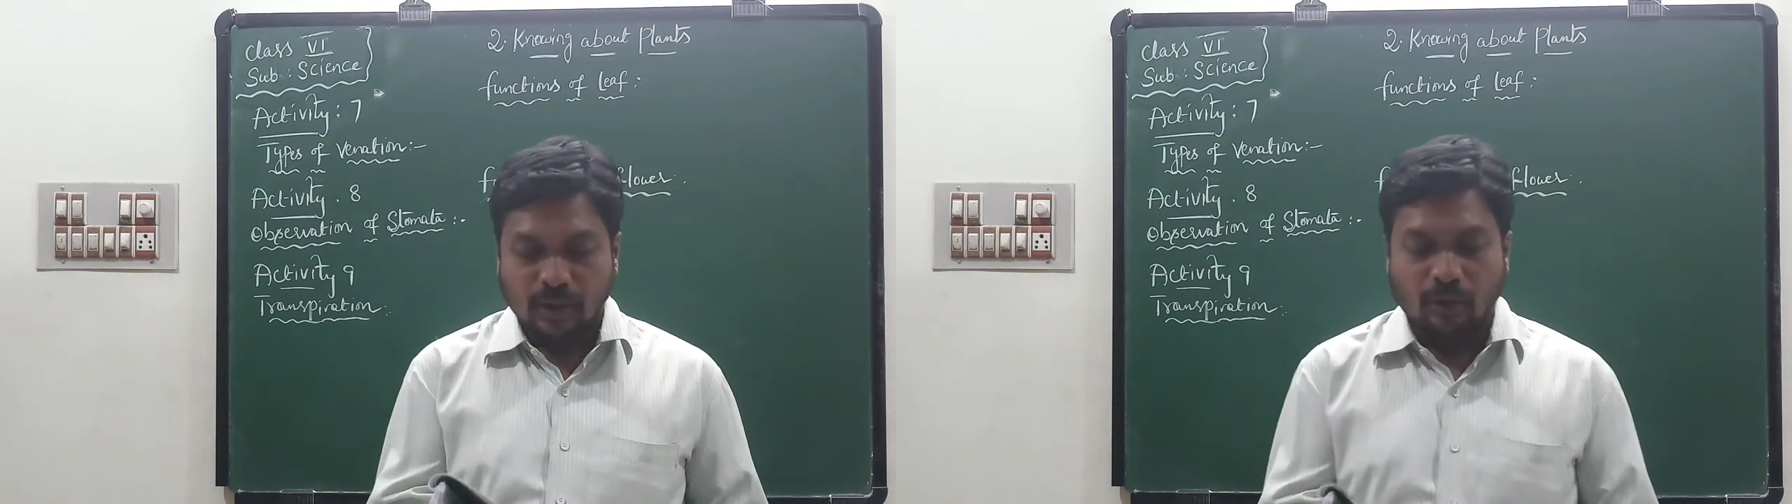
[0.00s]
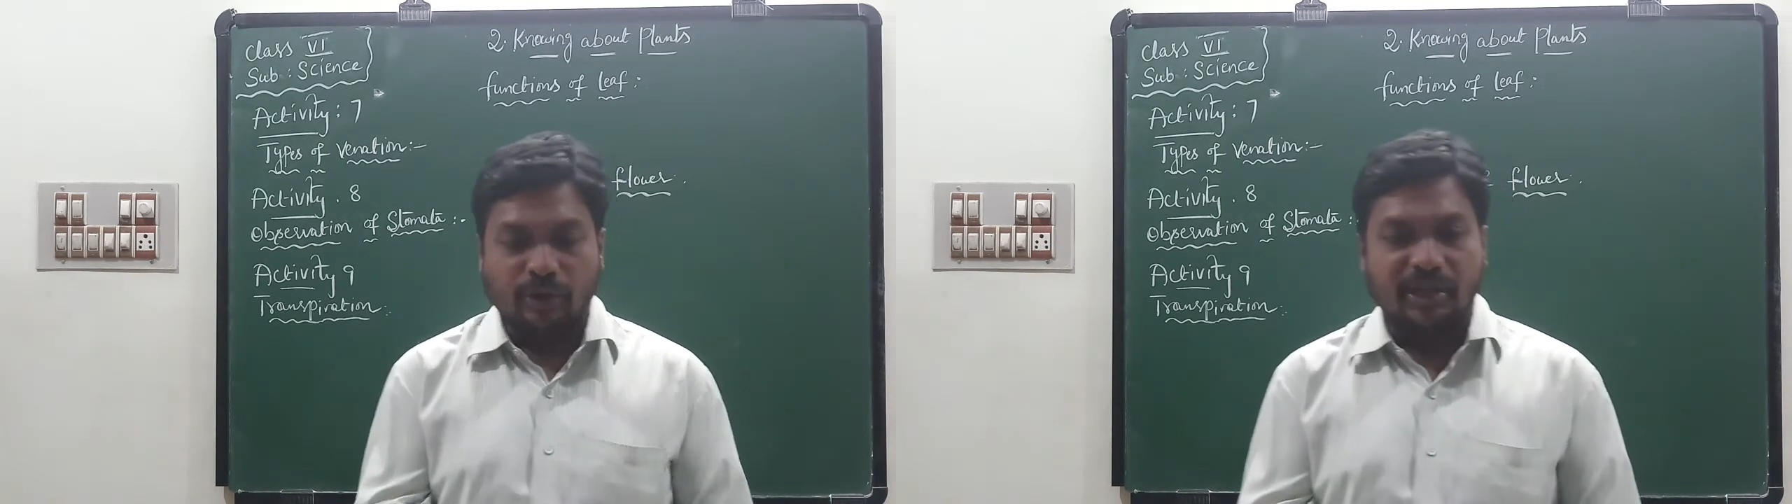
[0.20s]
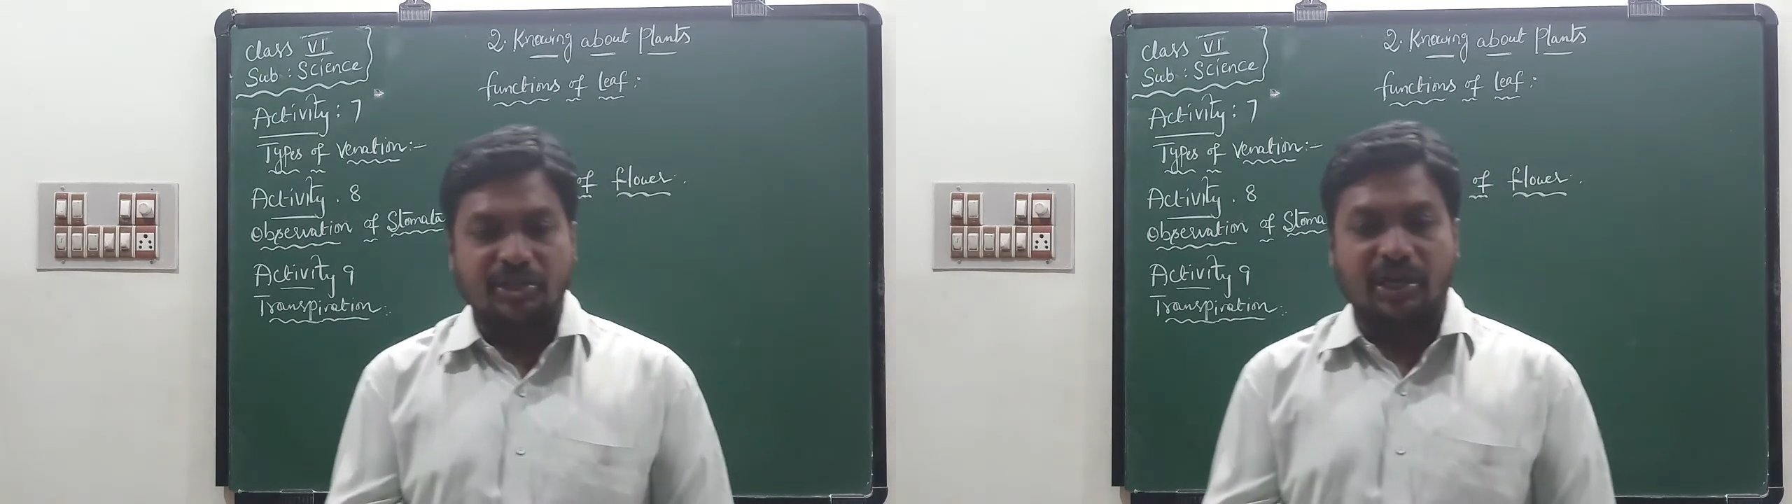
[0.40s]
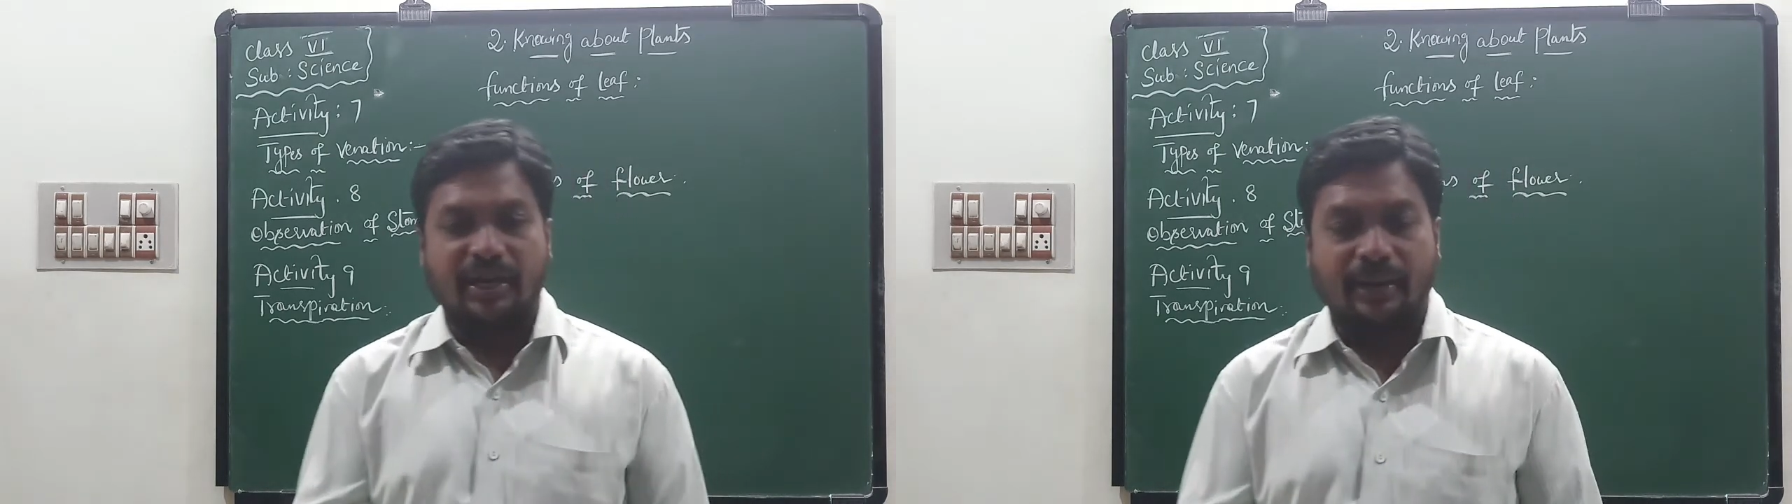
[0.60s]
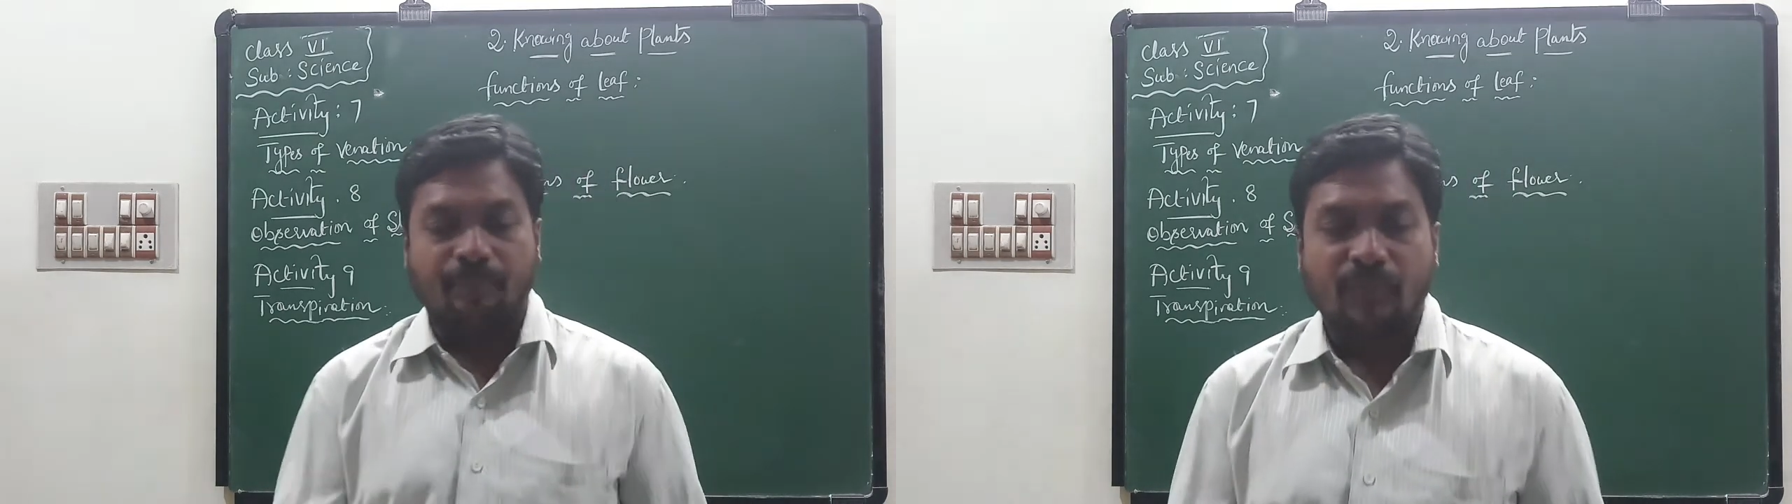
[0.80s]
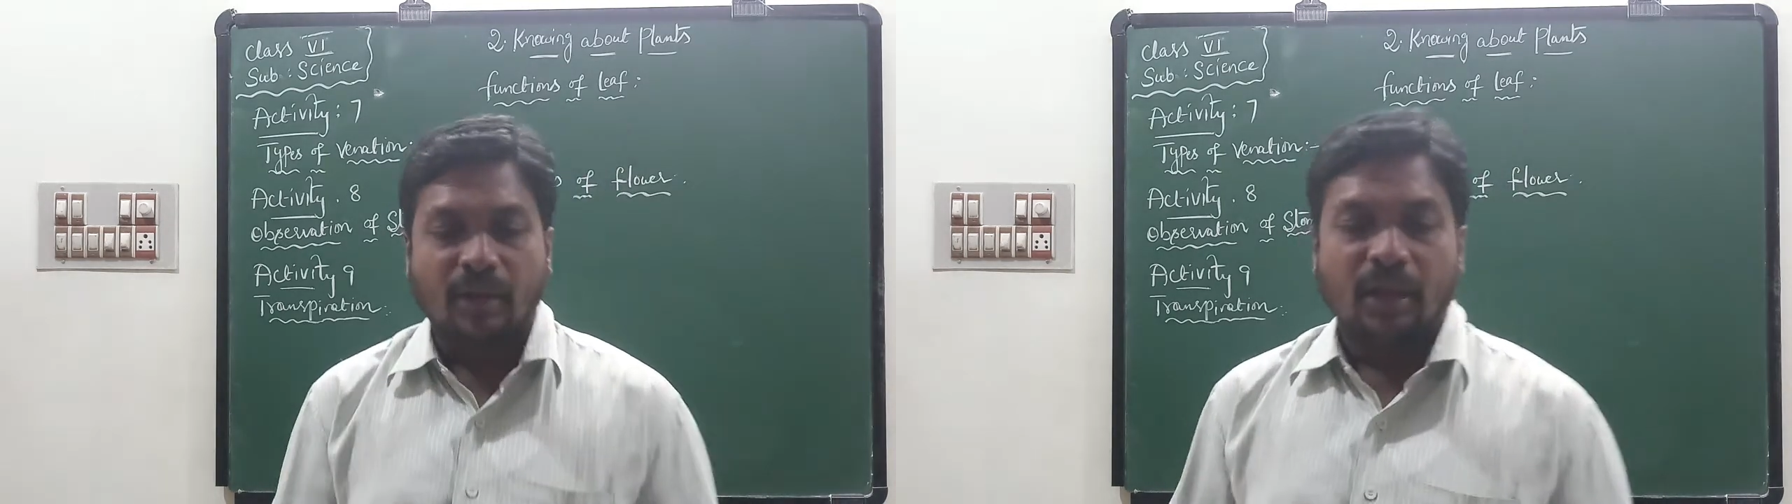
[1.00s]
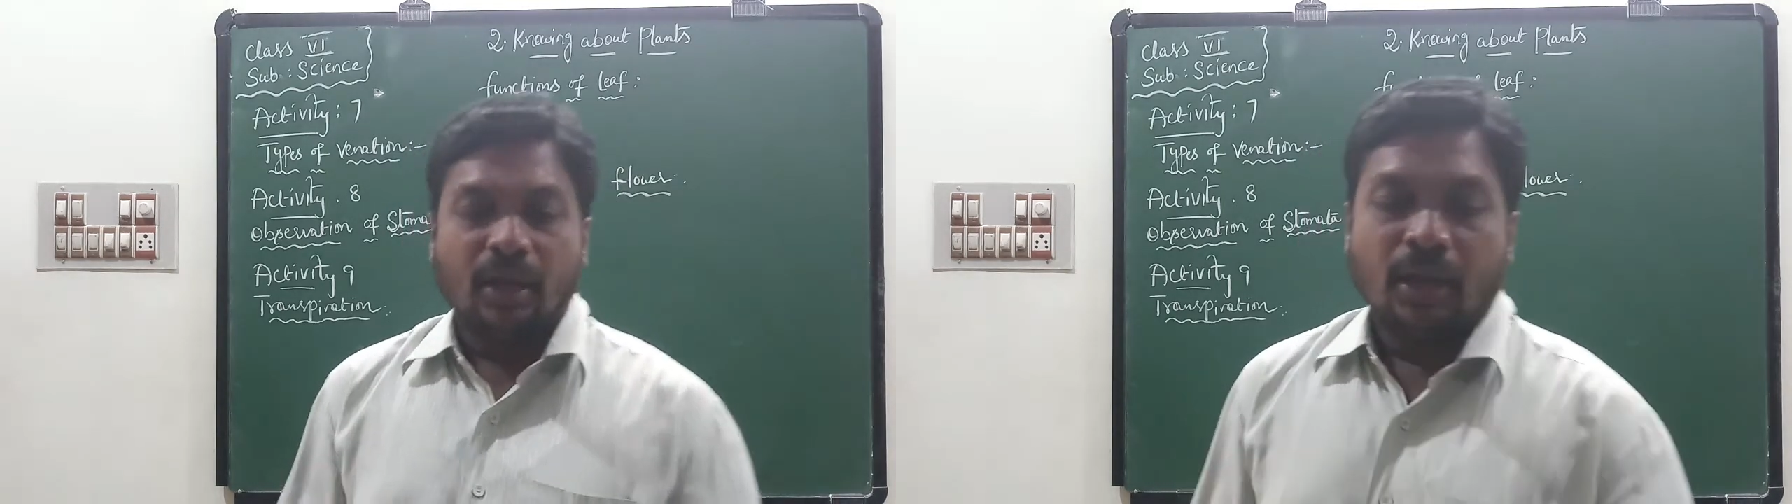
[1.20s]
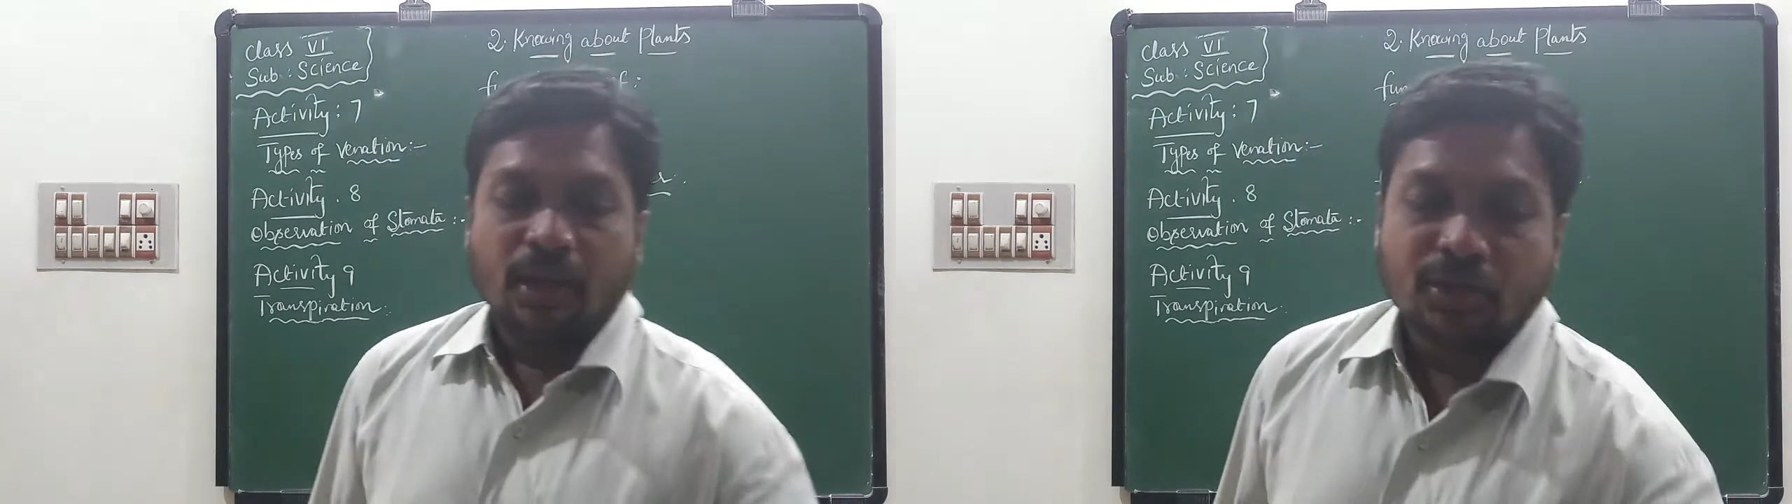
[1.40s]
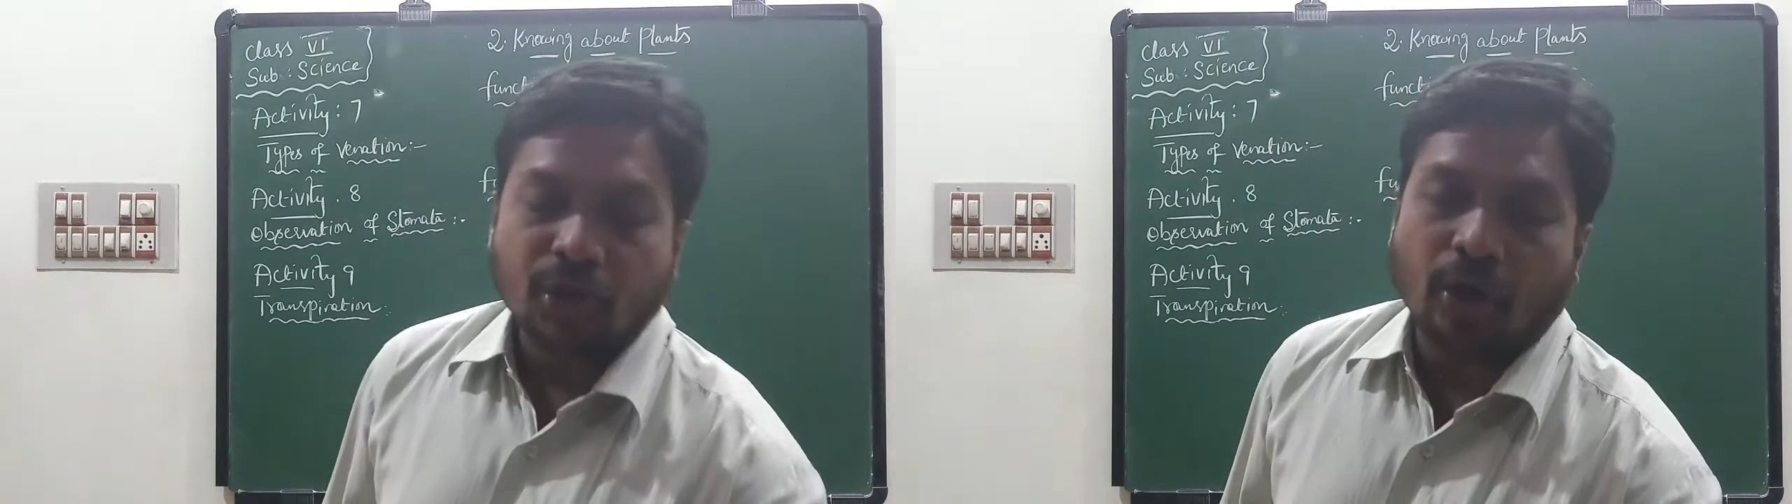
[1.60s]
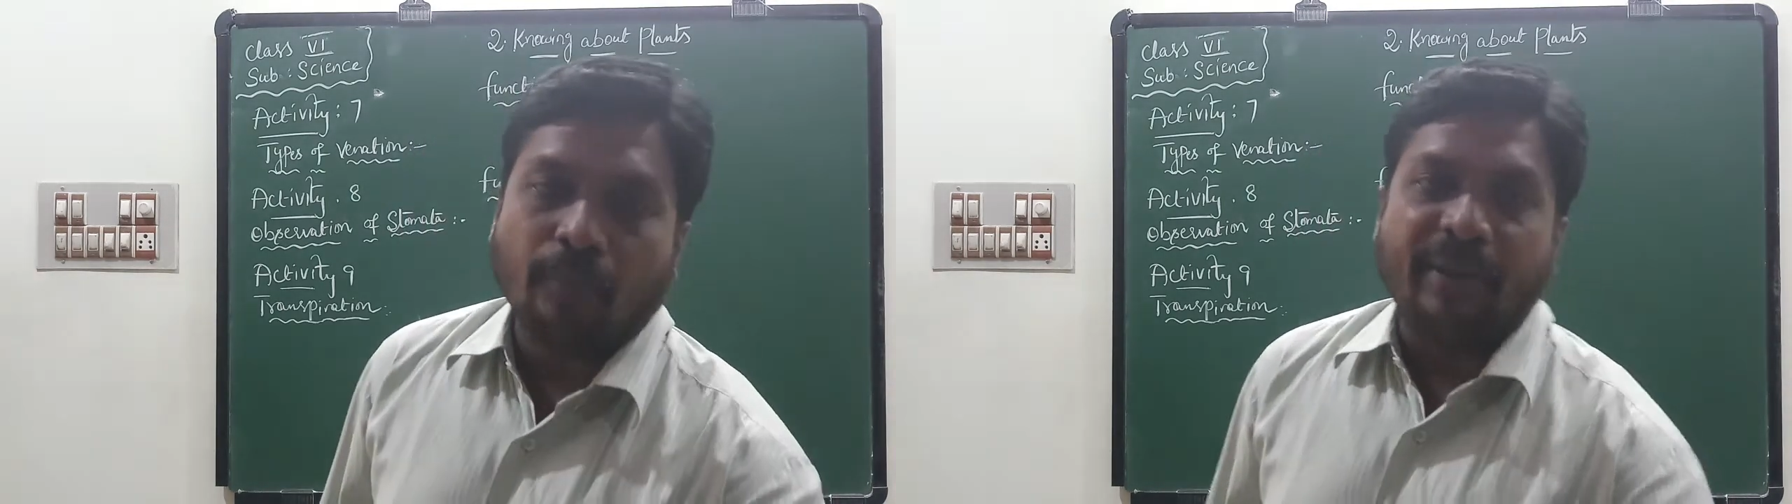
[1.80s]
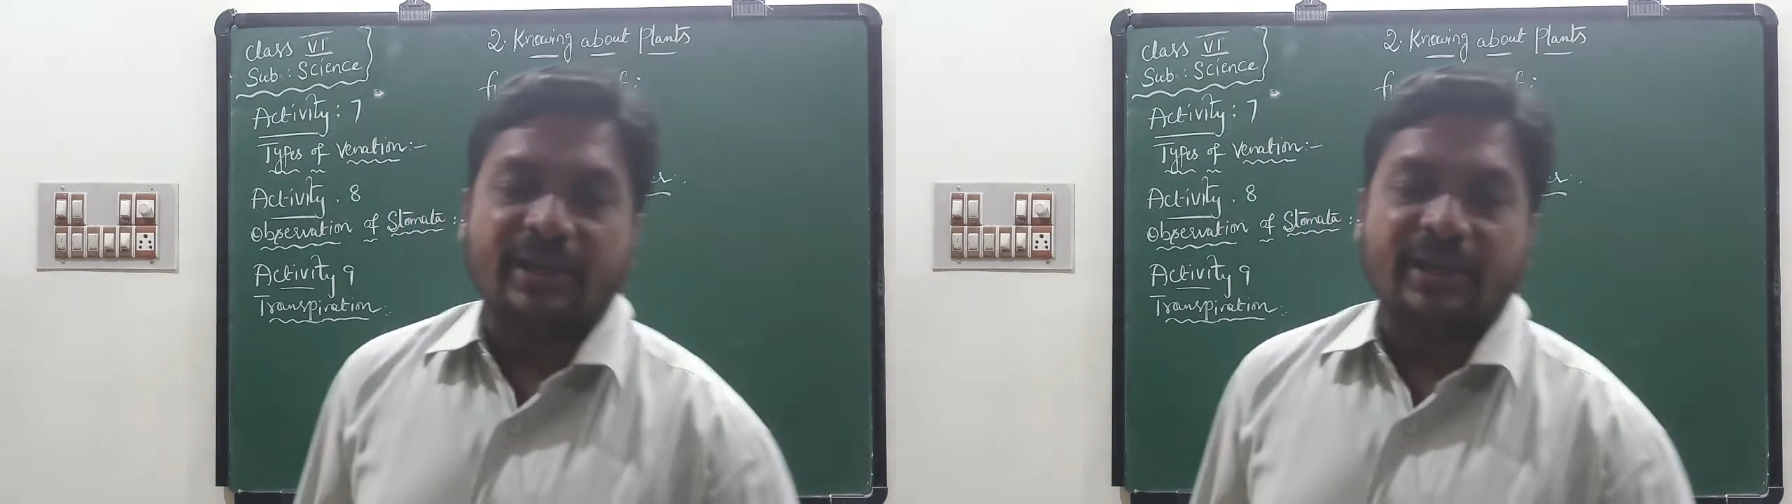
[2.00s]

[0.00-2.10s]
Okay children, so